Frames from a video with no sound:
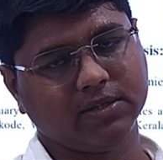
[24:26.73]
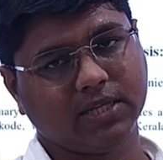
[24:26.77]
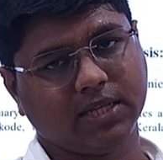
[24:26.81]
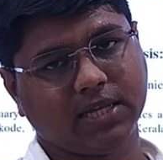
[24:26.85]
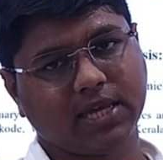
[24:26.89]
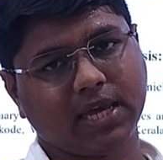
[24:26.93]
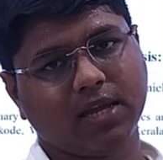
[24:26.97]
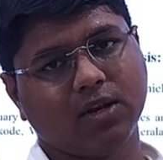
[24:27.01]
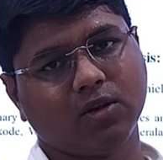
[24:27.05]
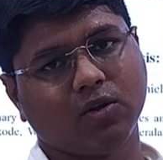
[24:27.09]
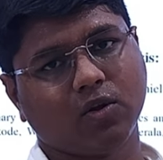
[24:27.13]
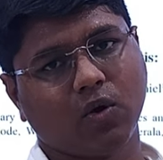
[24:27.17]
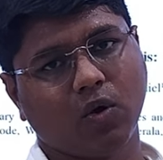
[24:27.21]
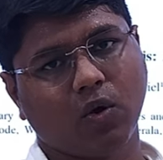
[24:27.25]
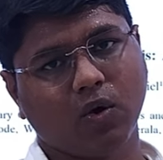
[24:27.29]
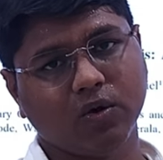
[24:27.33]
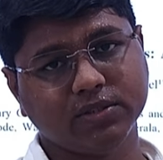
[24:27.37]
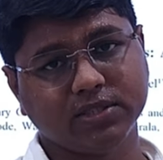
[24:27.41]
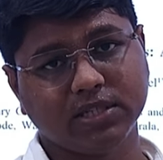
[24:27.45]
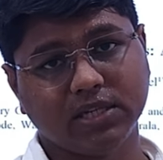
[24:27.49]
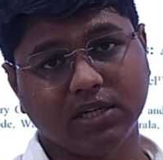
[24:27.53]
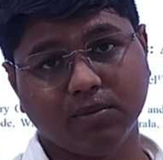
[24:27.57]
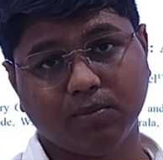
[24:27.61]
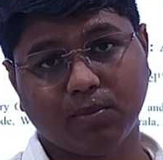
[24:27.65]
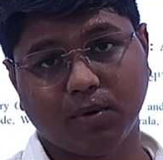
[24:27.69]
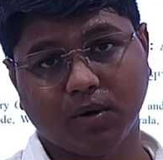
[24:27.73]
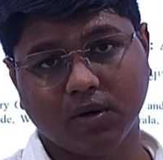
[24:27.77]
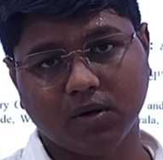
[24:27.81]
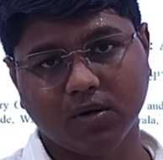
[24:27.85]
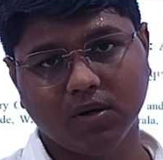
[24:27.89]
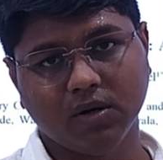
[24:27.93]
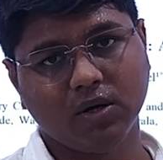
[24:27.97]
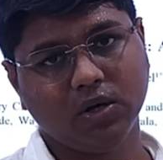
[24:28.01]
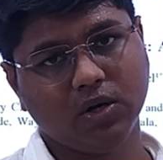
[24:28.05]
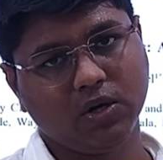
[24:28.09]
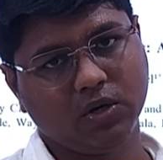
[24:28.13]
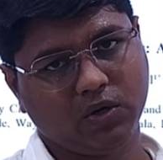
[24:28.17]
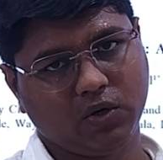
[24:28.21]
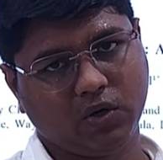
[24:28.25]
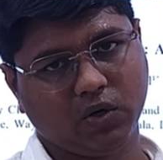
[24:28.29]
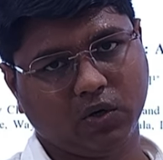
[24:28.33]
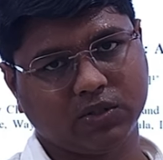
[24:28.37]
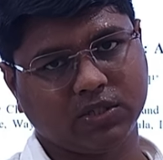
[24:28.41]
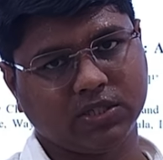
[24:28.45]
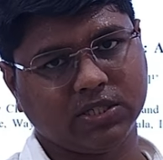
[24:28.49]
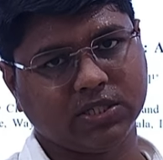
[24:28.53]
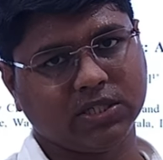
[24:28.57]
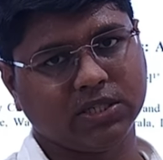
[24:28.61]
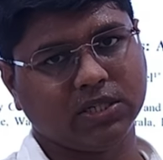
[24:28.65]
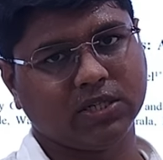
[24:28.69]
They can cause liver
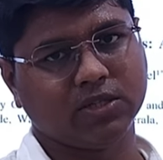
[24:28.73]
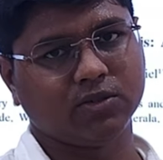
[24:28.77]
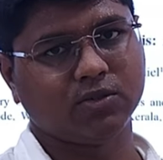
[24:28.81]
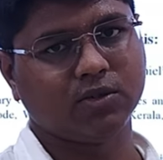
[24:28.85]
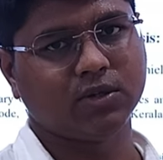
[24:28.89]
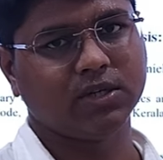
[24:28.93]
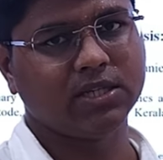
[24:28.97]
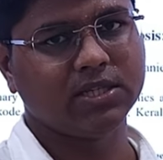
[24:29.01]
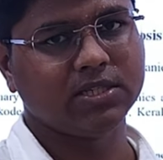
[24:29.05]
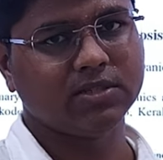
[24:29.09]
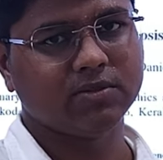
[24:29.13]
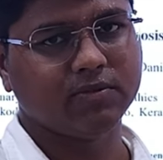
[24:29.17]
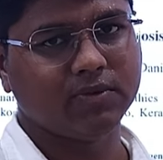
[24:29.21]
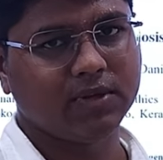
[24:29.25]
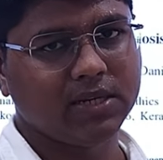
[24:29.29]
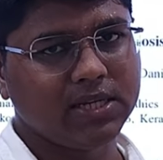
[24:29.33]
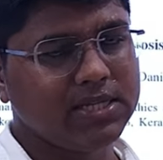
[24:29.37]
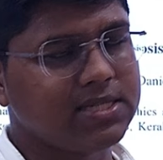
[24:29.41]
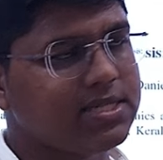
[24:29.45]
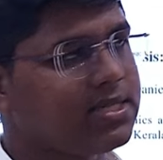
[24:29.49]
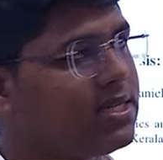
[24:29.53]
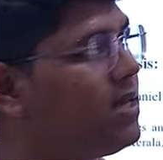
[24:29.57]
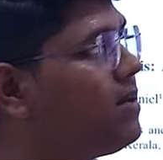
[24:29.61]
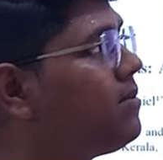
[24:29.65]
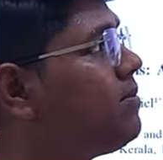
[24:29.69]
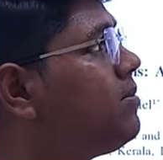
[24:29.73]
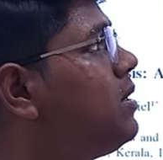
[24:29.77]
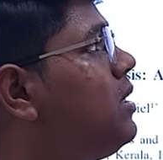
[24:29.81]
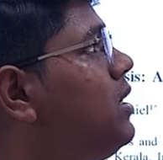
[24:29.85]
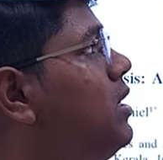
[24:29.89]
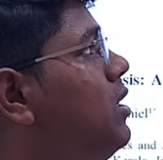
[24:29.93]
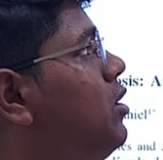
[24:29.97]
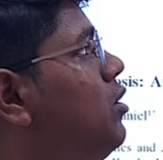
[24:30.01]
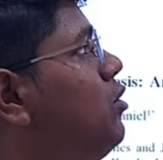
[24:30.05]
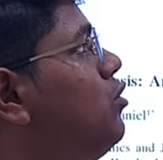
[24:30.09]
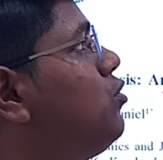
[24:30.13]
toxicity. So it is very safe.